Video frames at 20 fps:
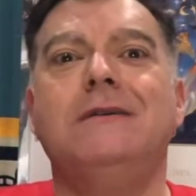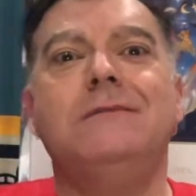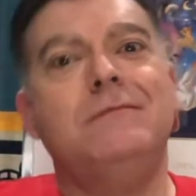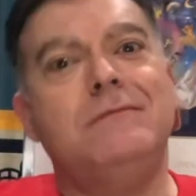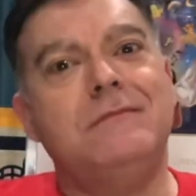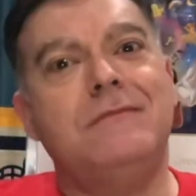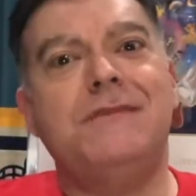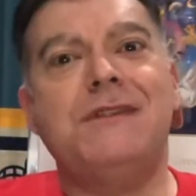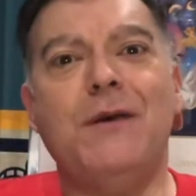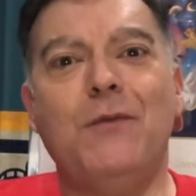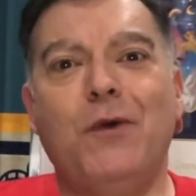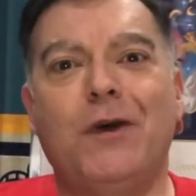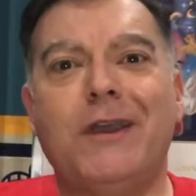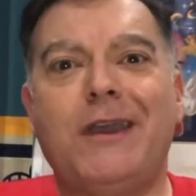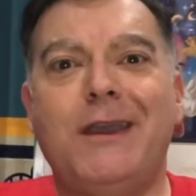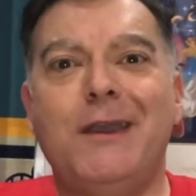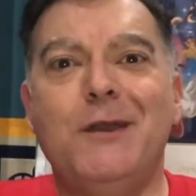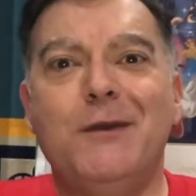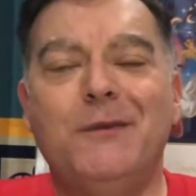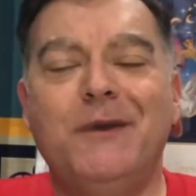somewhat
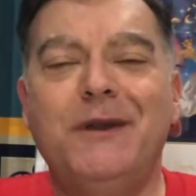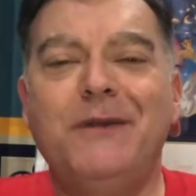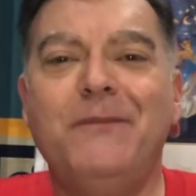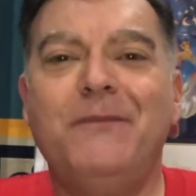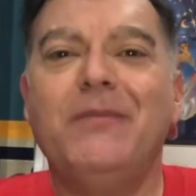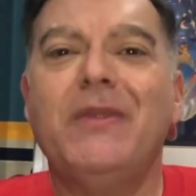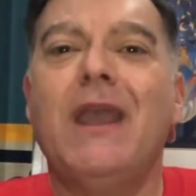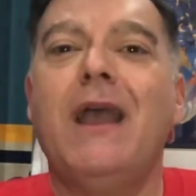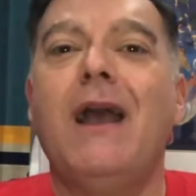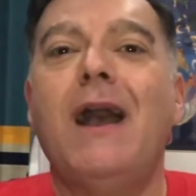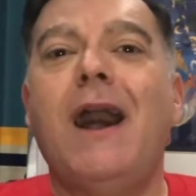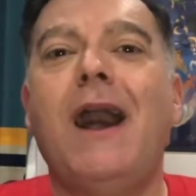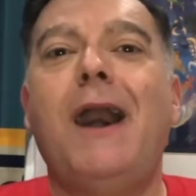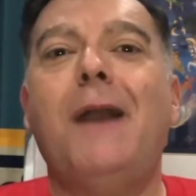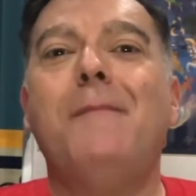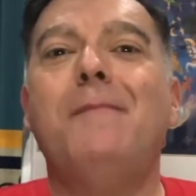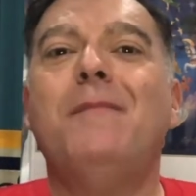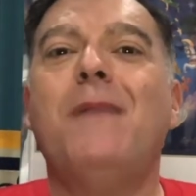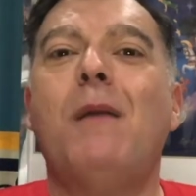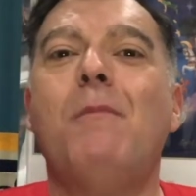human.
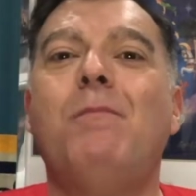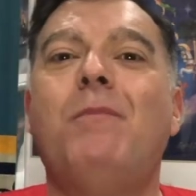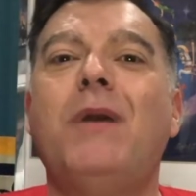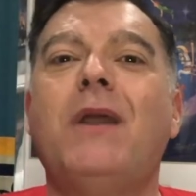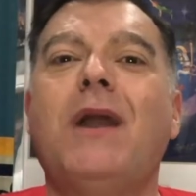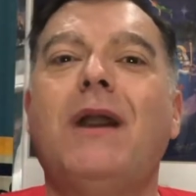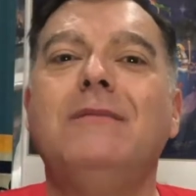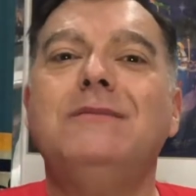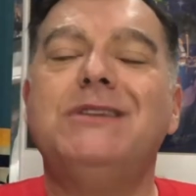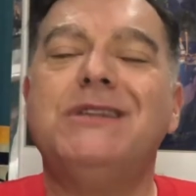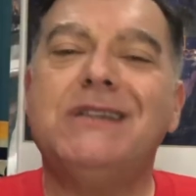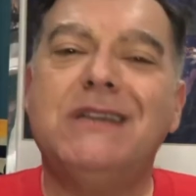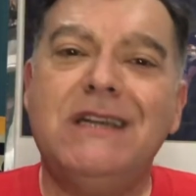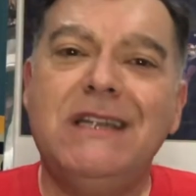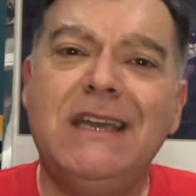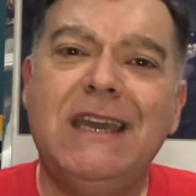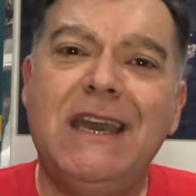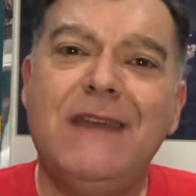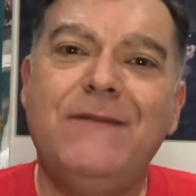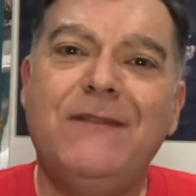But I'm just going
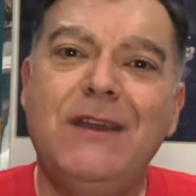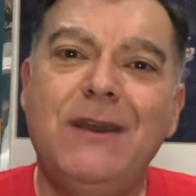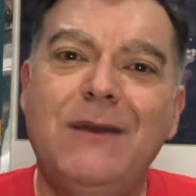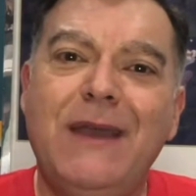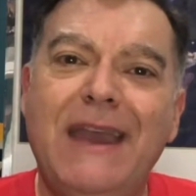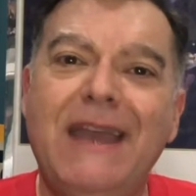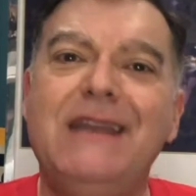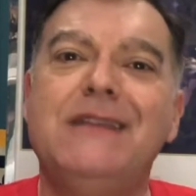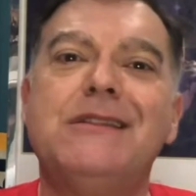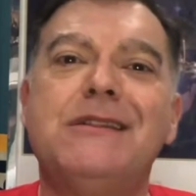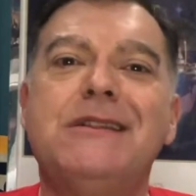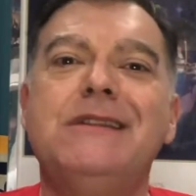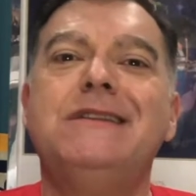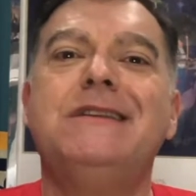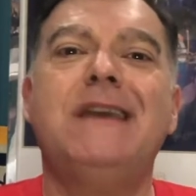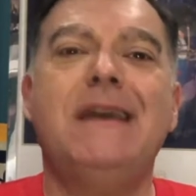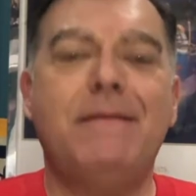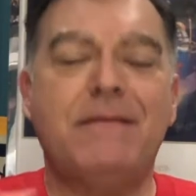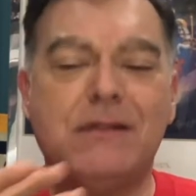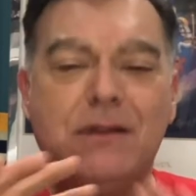to give you hints and
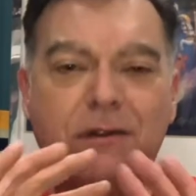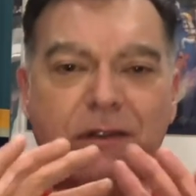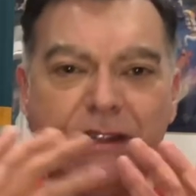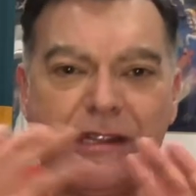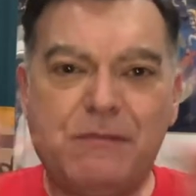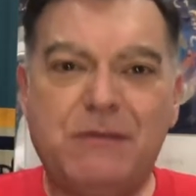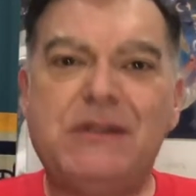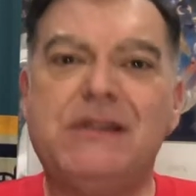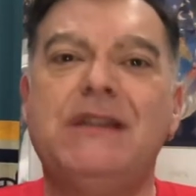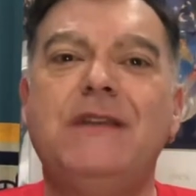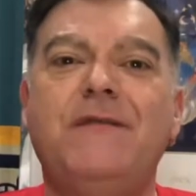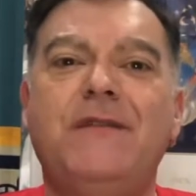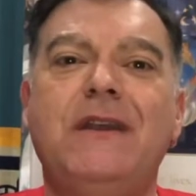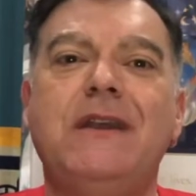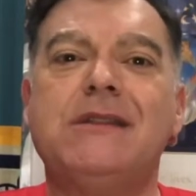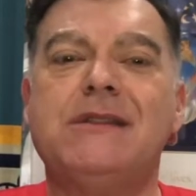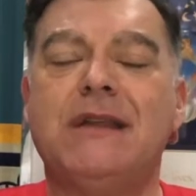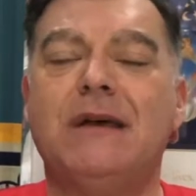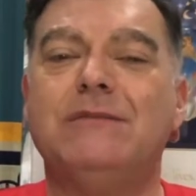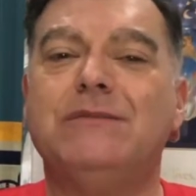tips on a specific
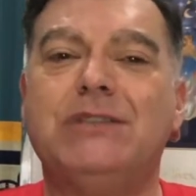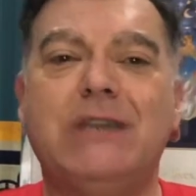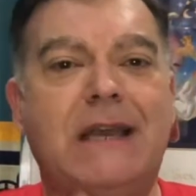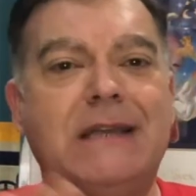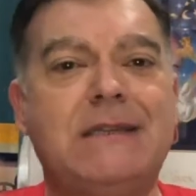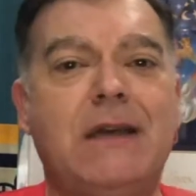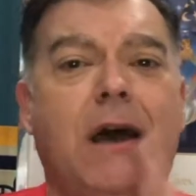subject.